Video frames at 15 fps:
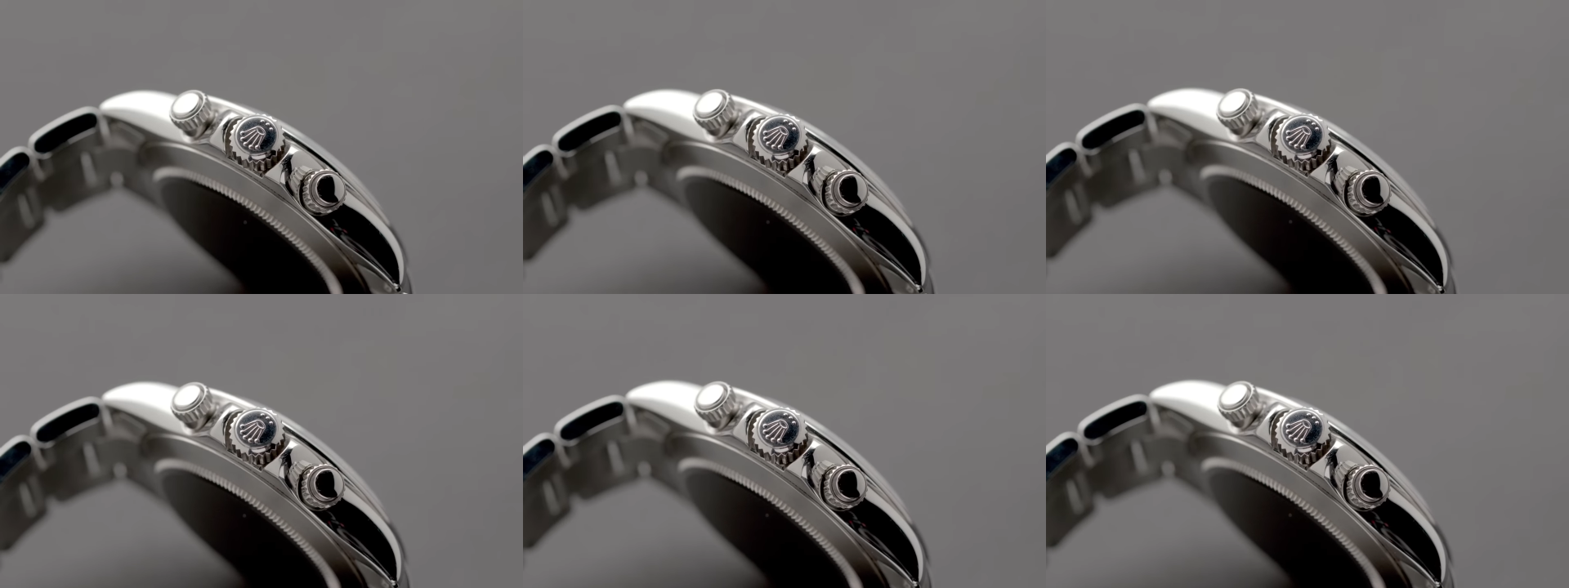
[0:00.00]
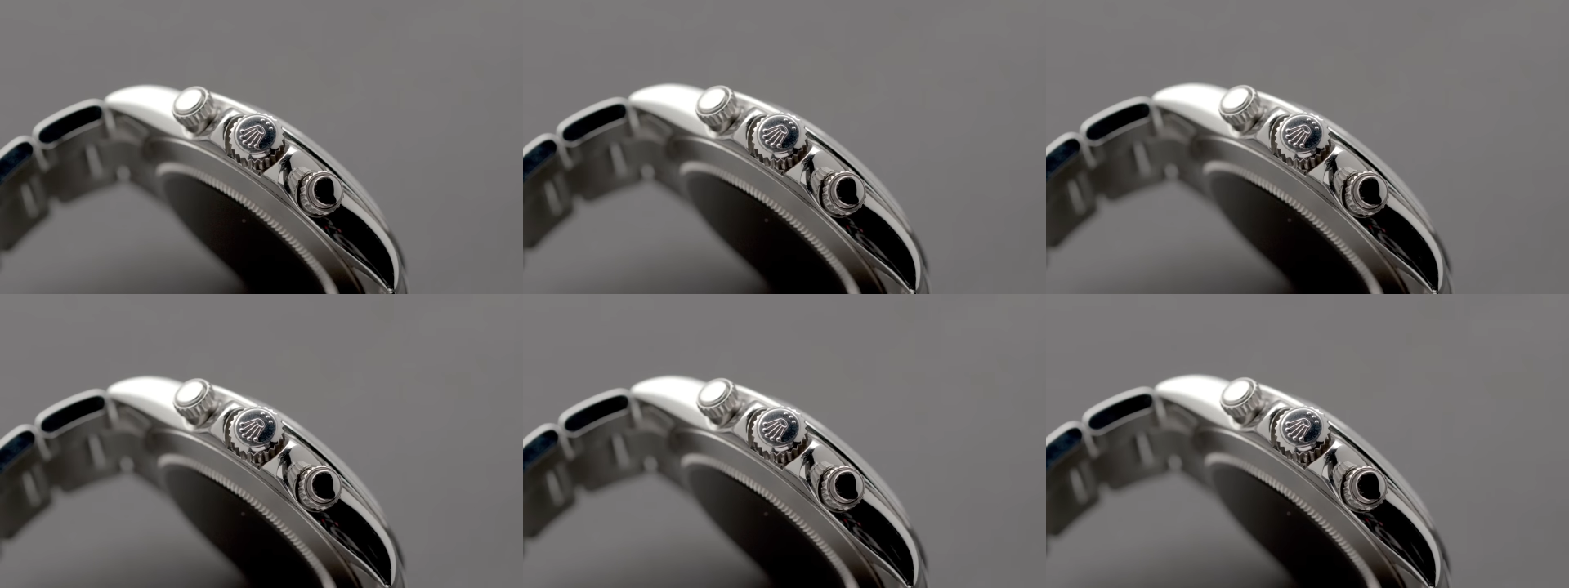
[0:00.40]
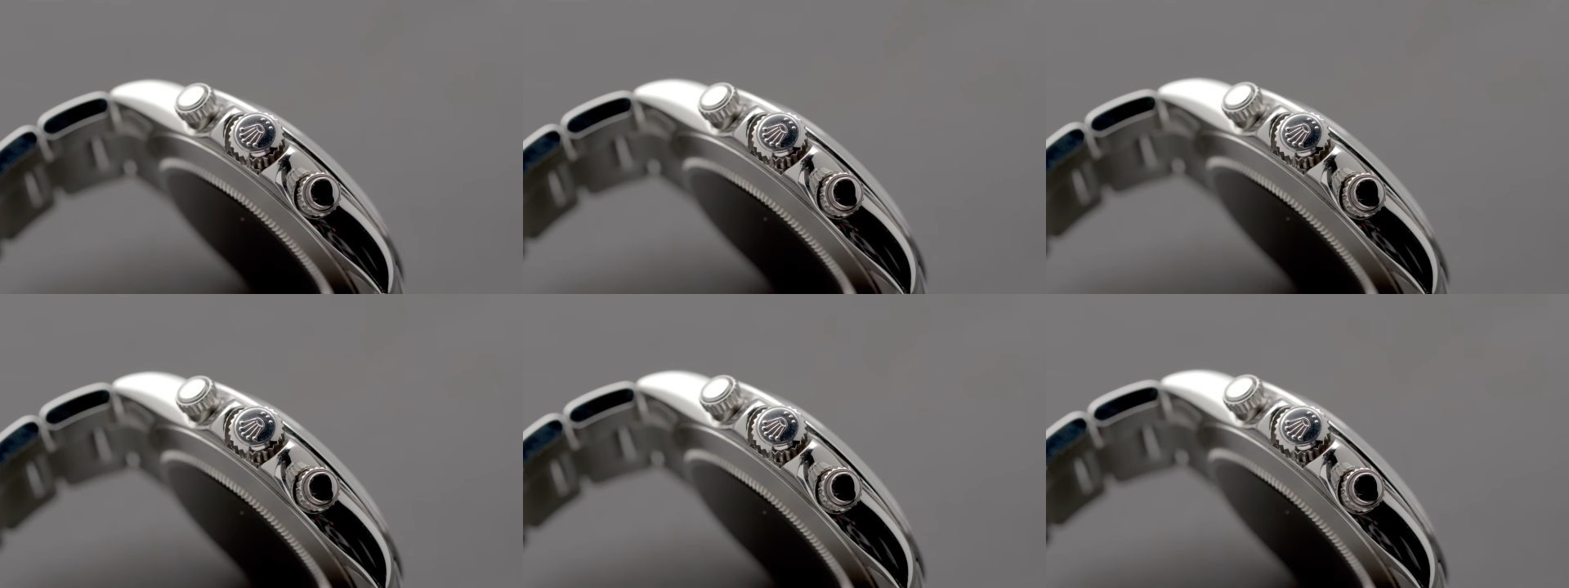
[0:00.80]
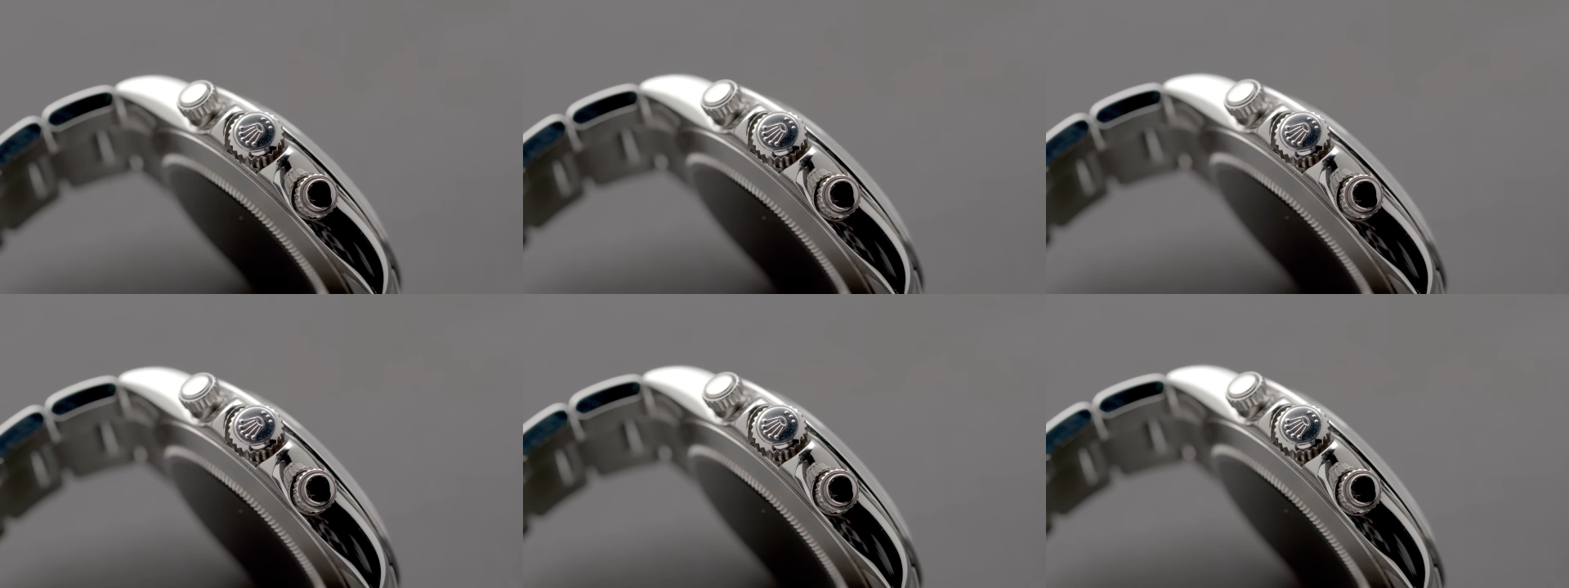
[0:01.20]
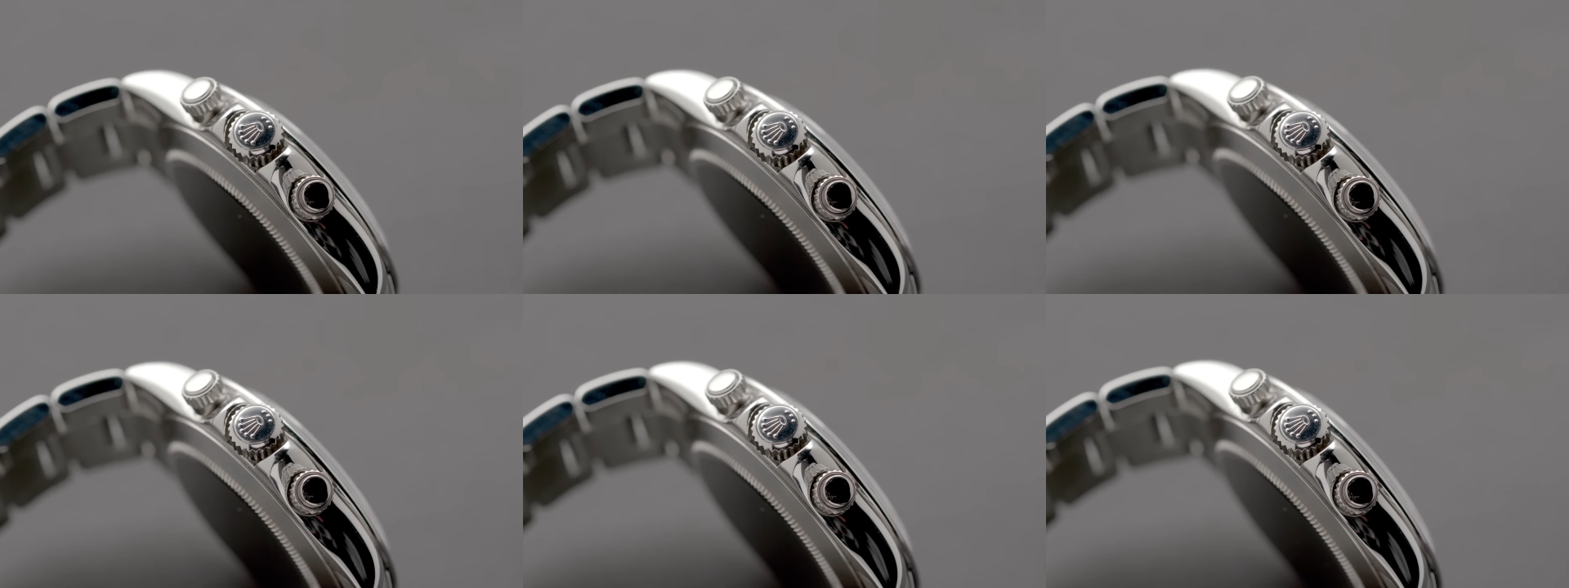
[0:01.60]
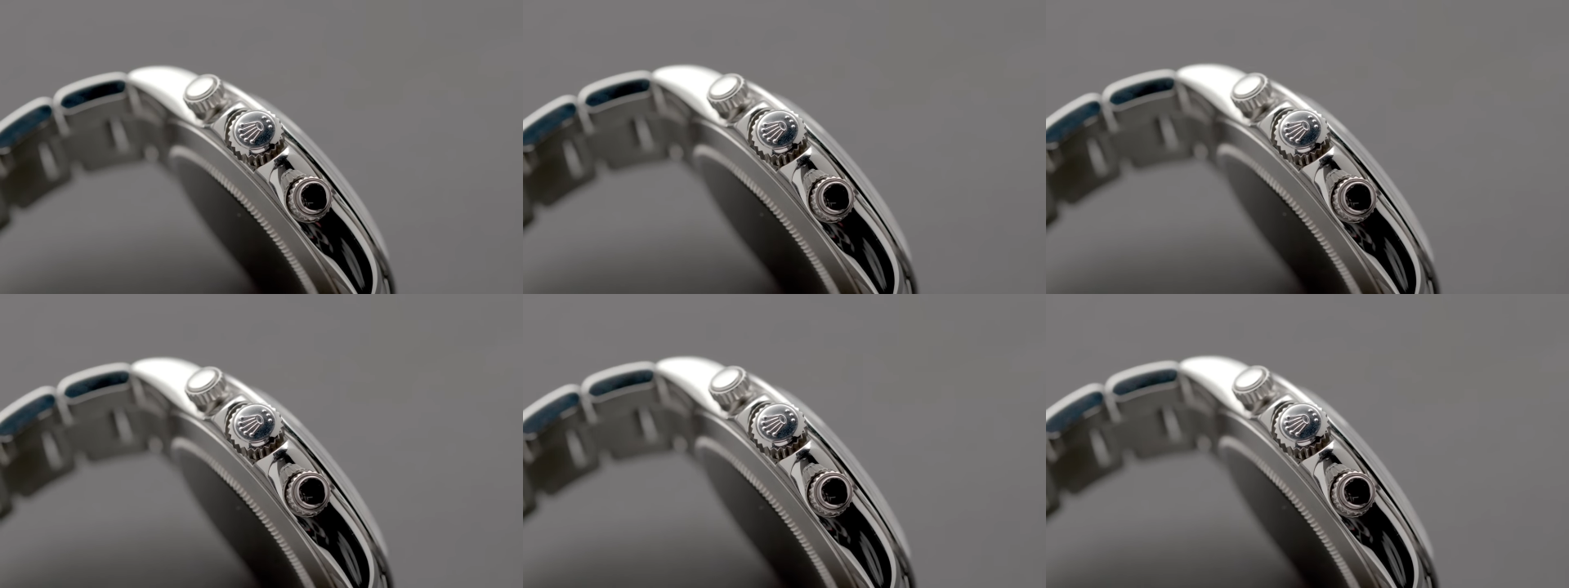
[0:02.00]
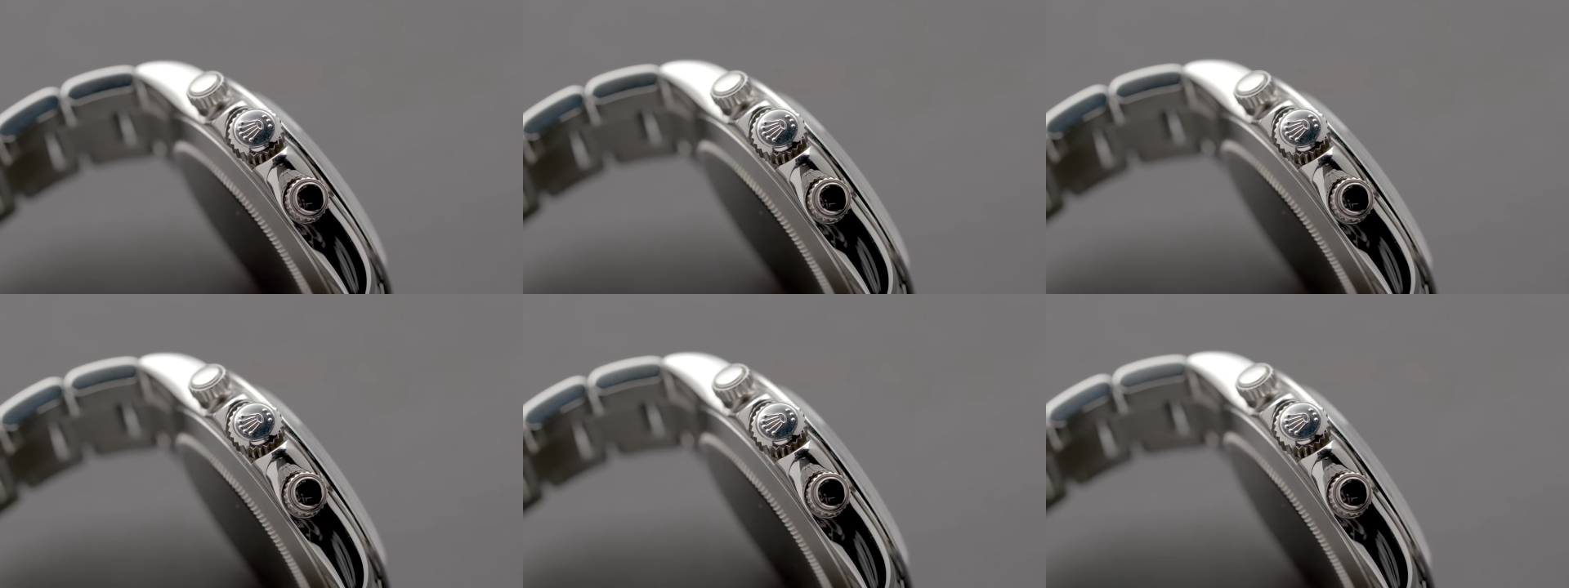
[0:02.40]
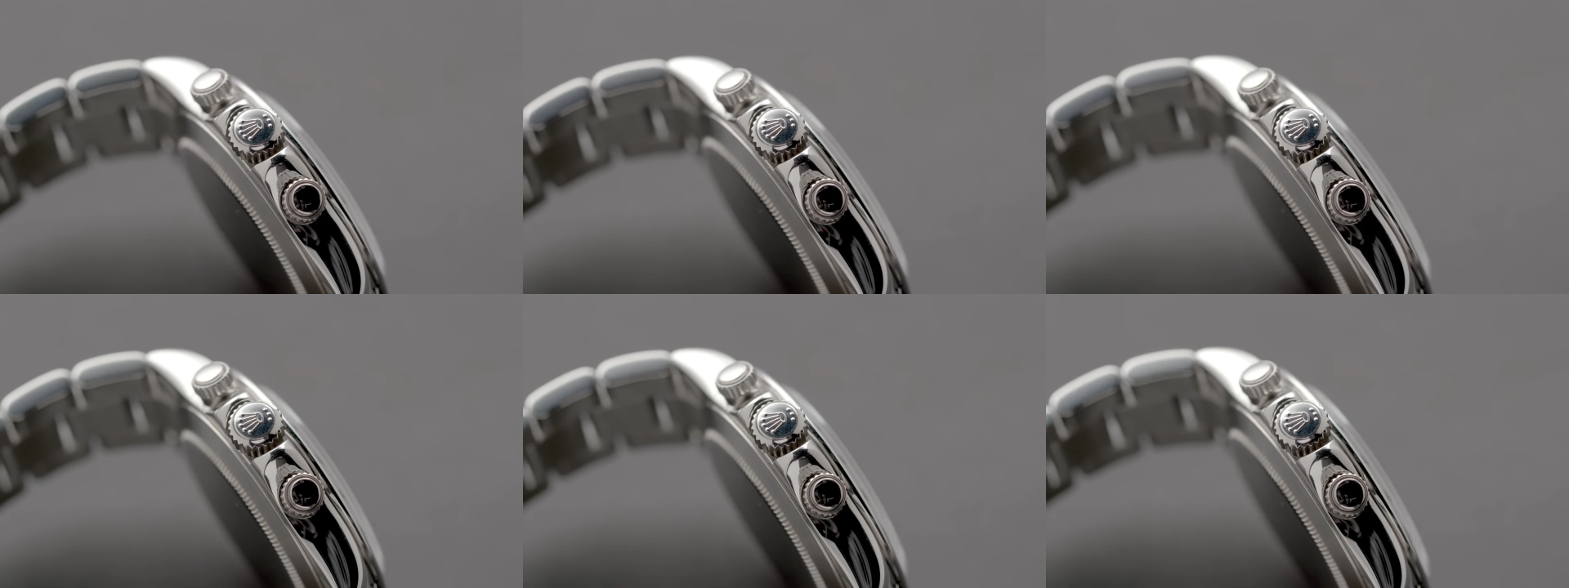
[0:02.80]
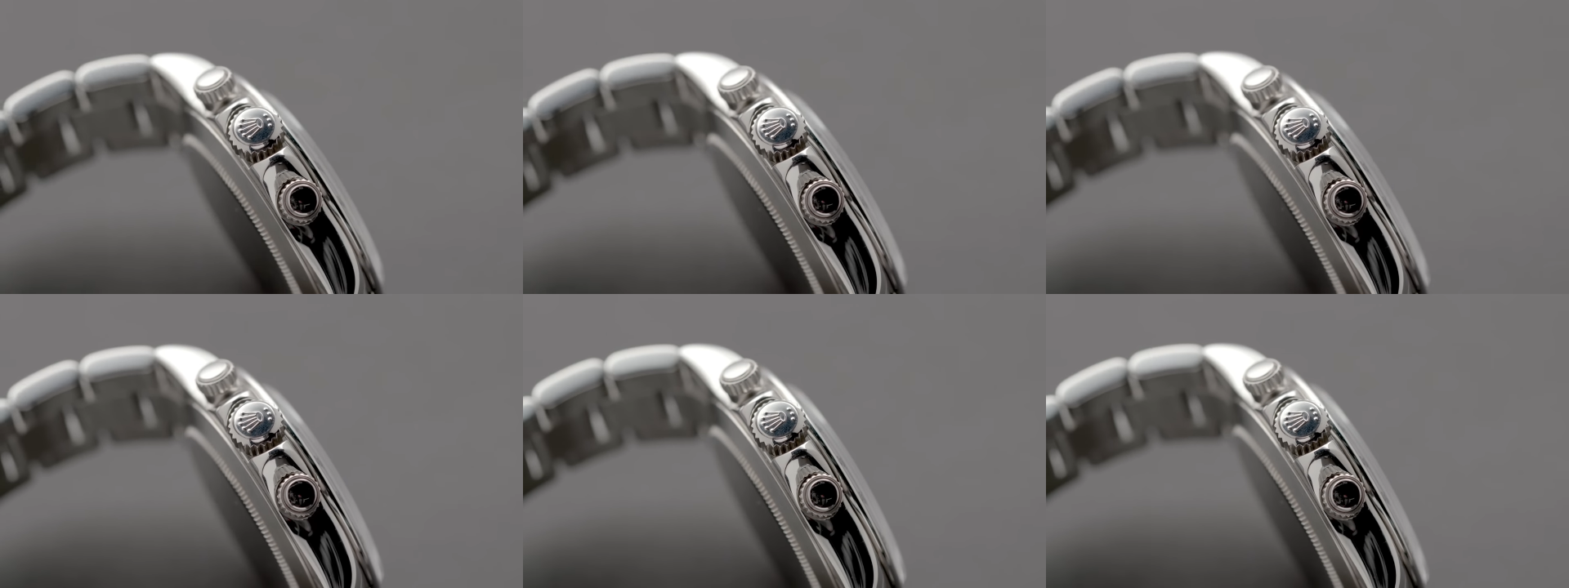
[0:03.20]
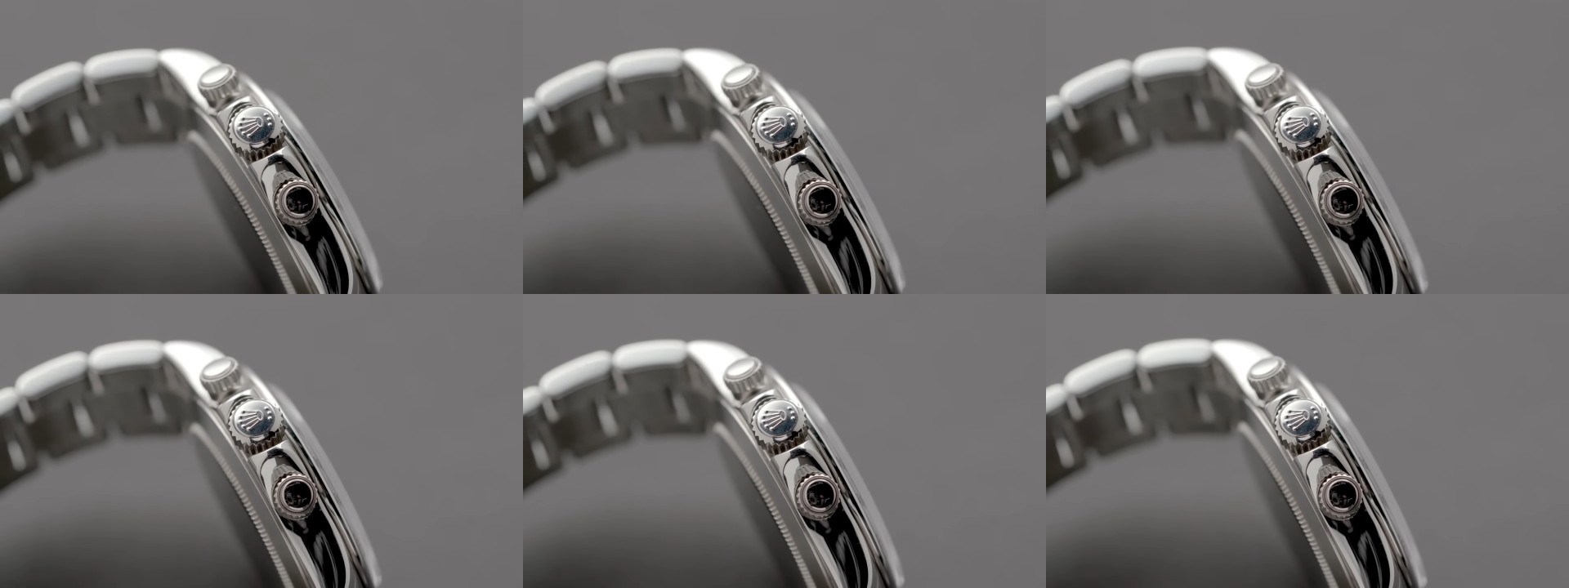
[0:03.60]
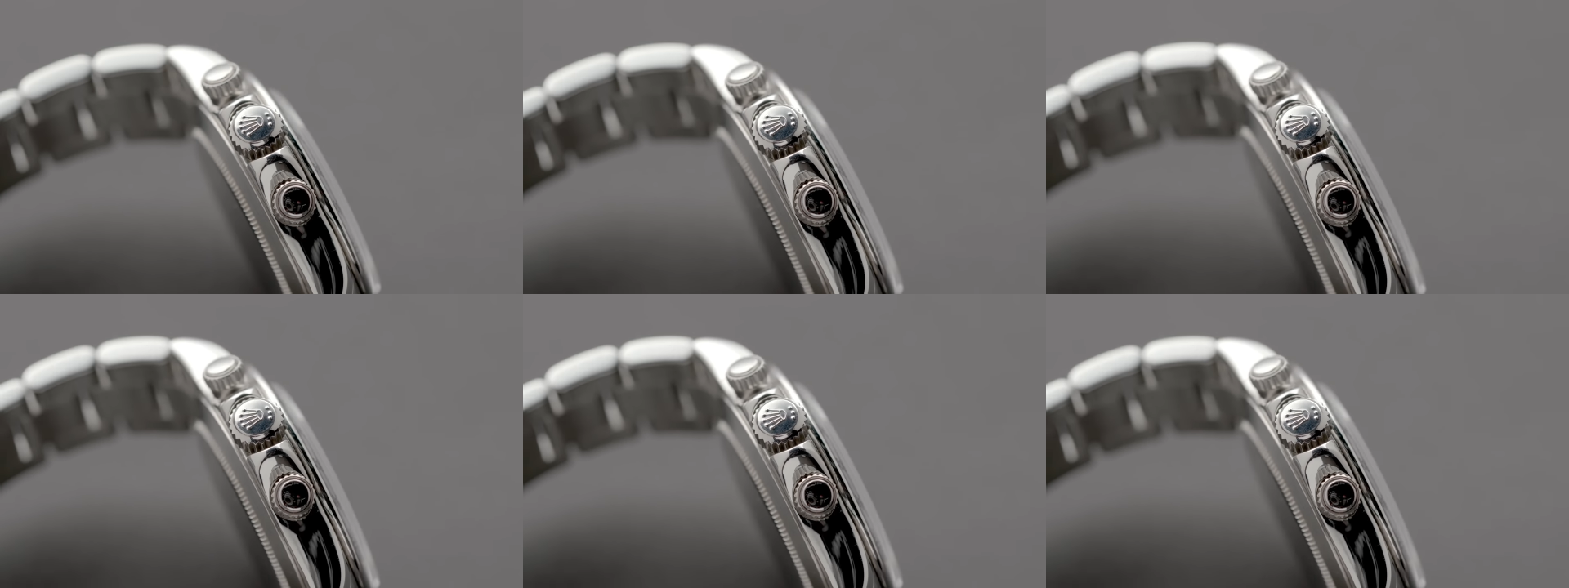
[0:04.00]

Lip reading: Nobody's mouth can be seen.